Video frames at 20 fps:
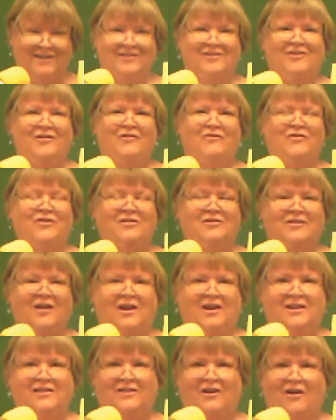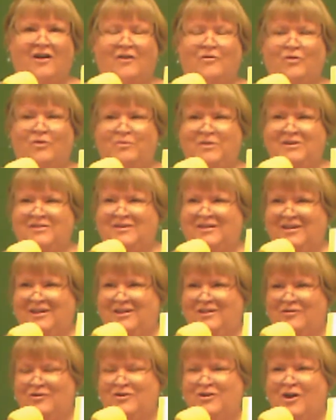So if it's not in there, I will be sending
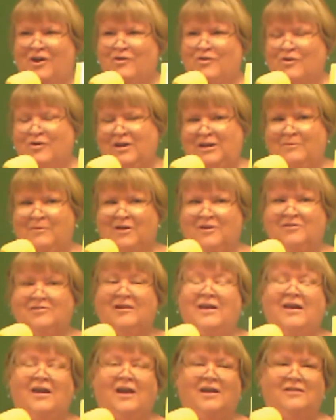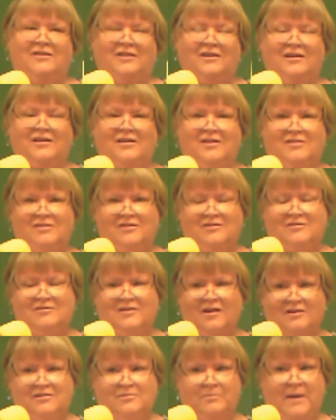you a note or an email saying I didn't get this
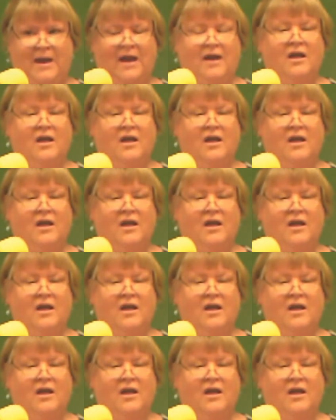test back.